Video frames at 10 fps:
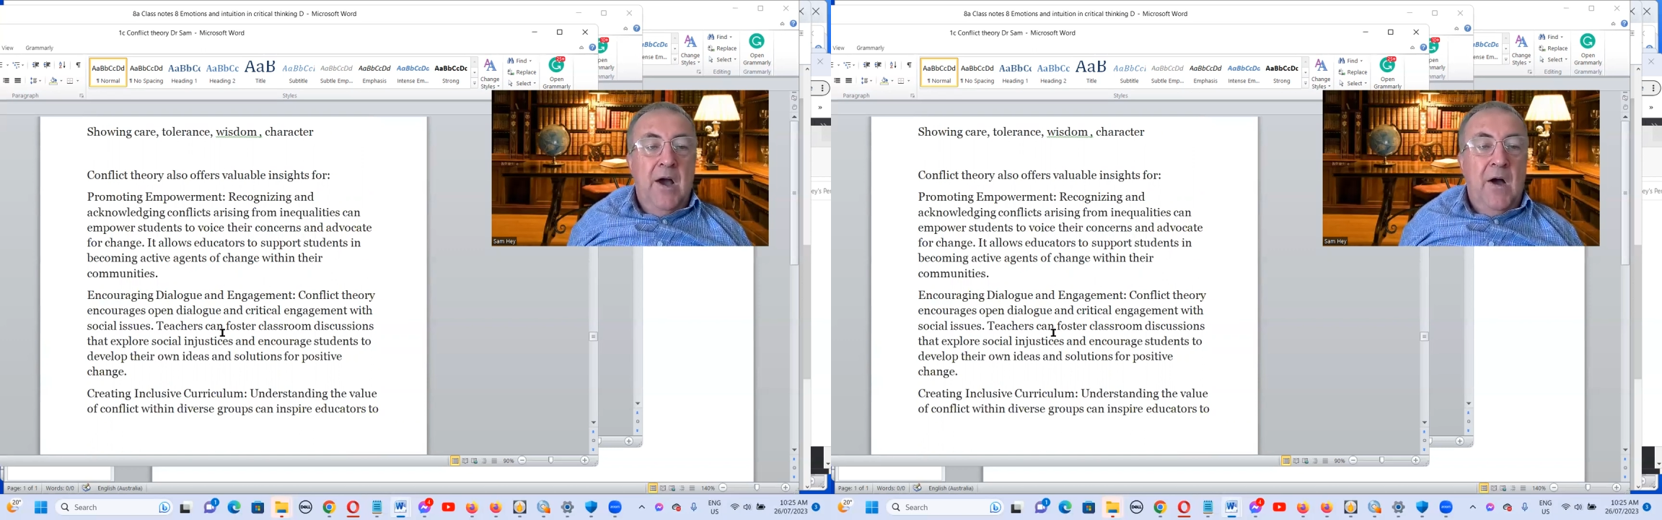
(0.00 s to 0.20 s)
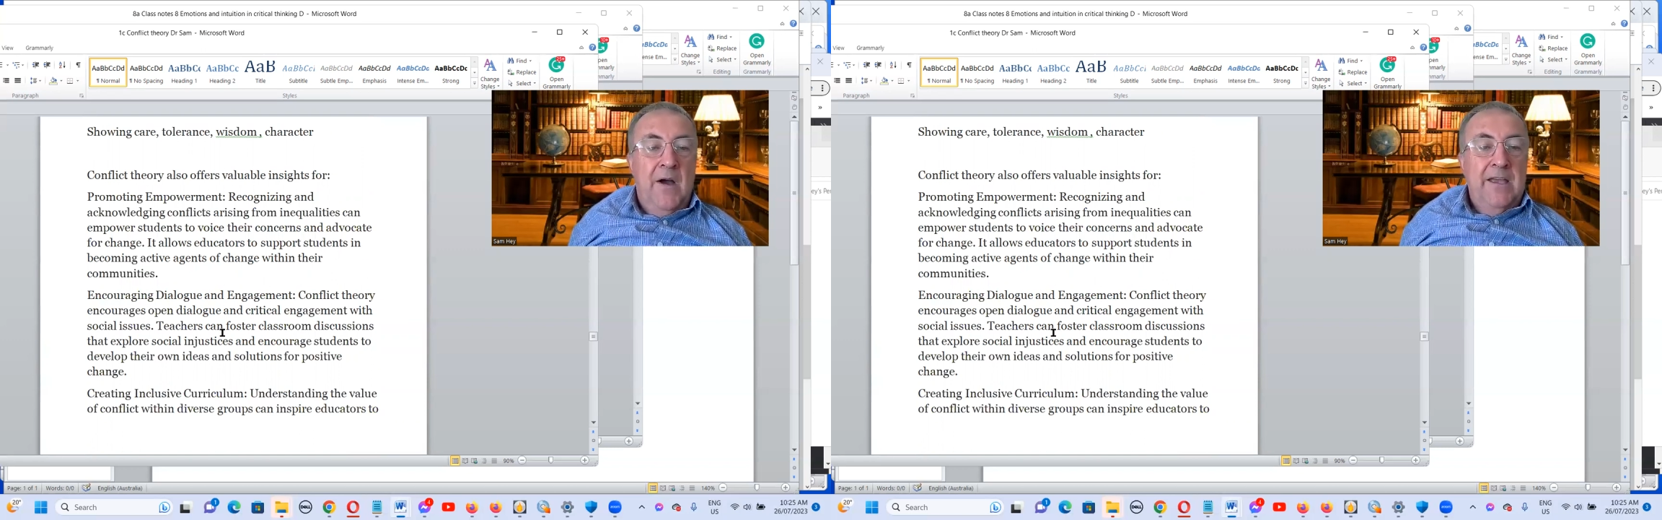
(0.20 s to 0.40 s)

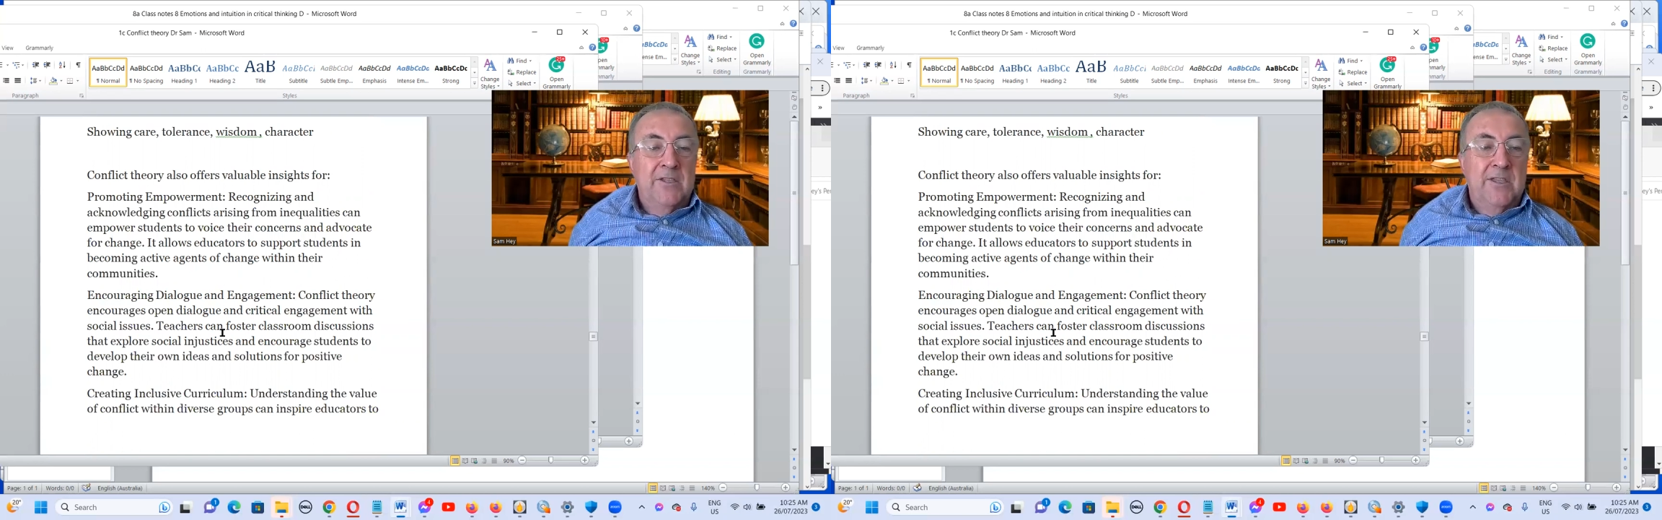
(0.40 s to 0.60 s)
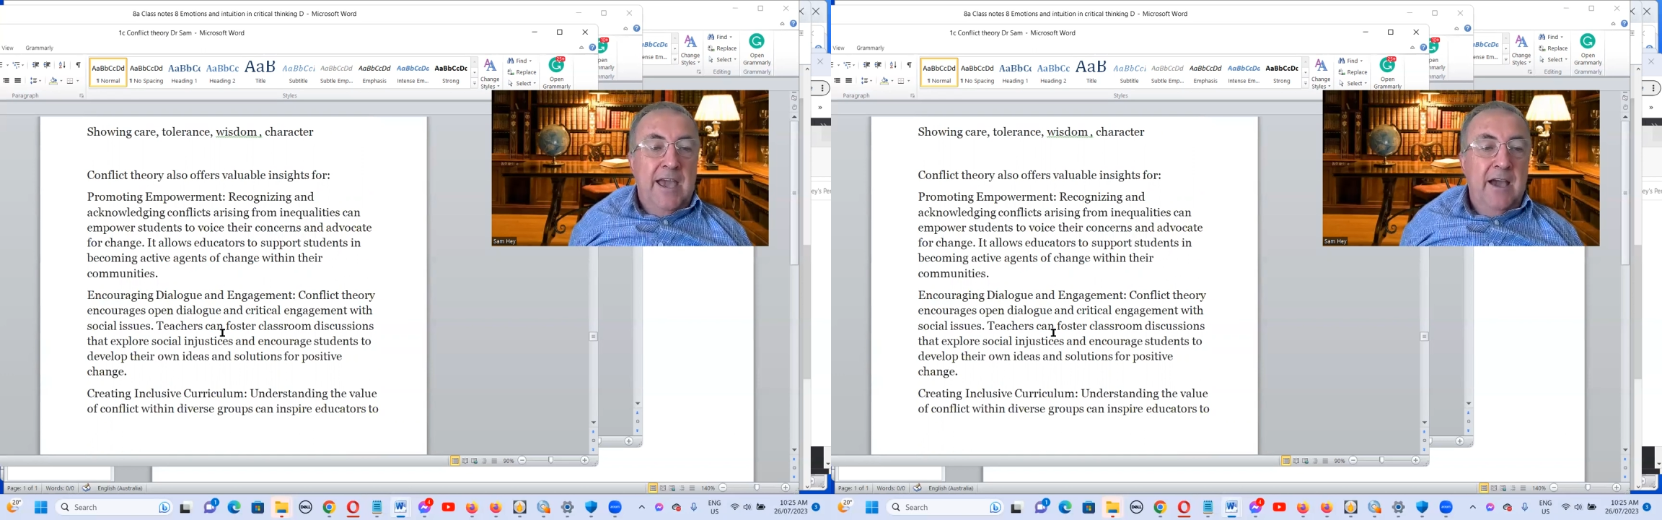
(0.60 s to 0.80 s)
I
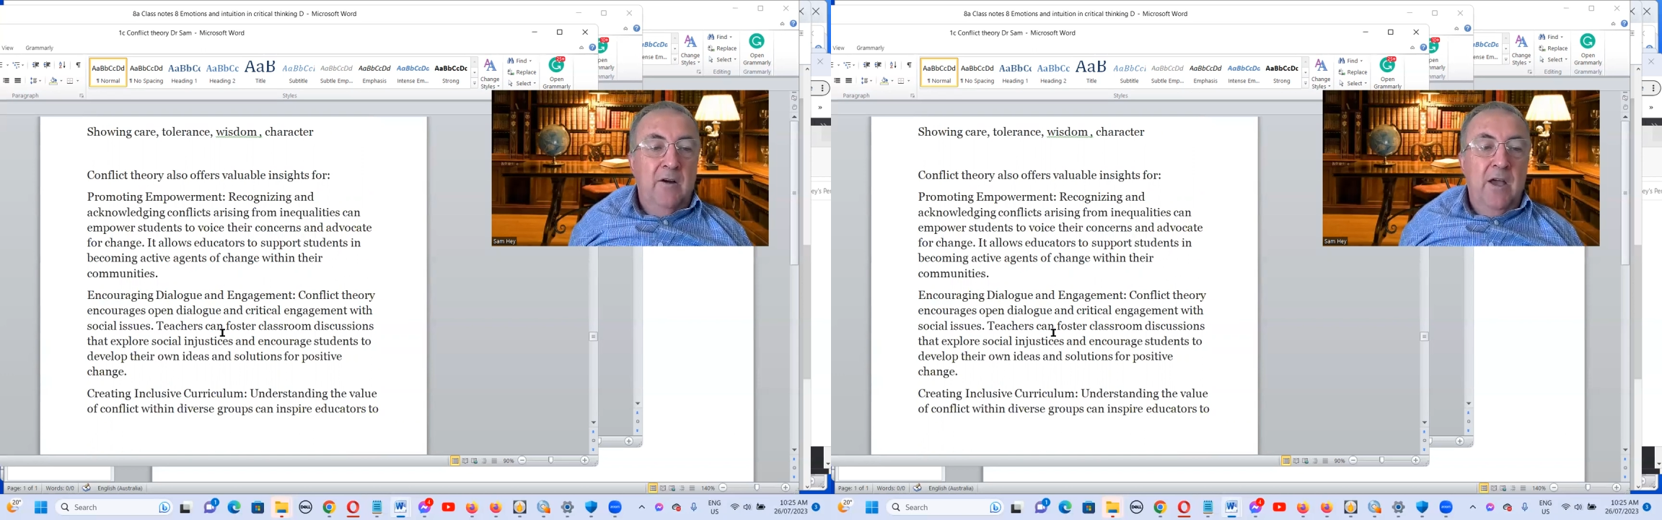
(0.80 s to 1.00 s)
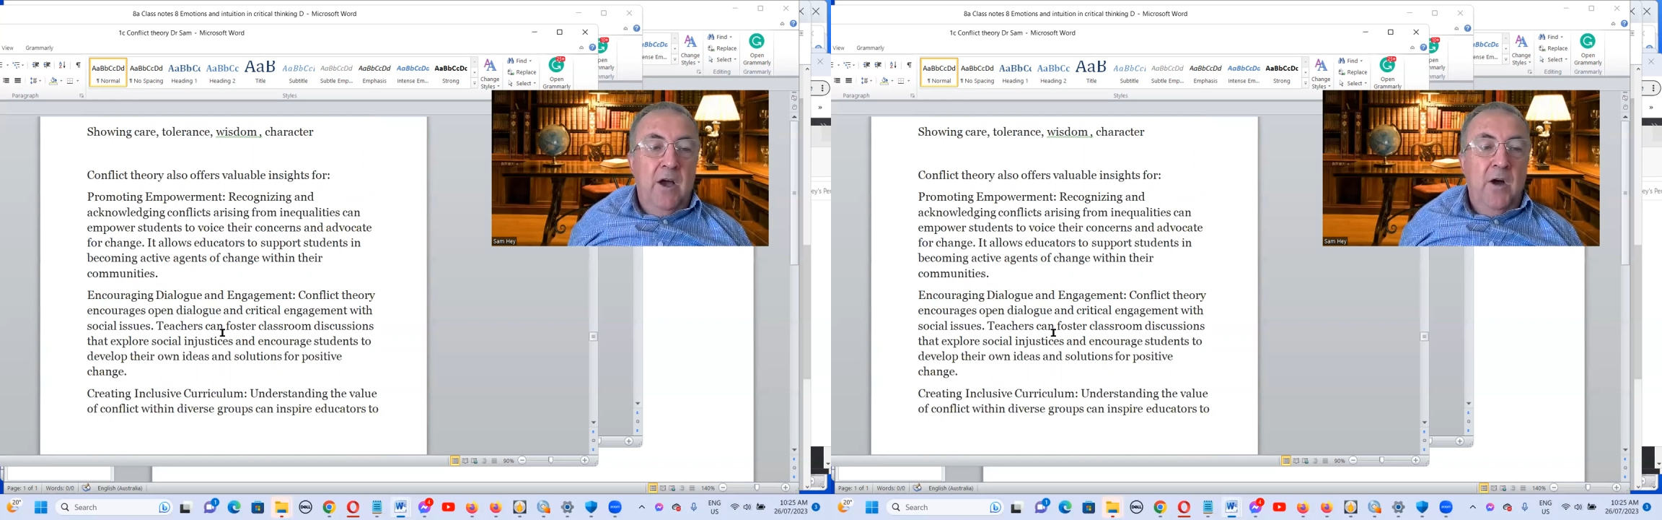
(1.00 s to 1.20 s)
and Thou,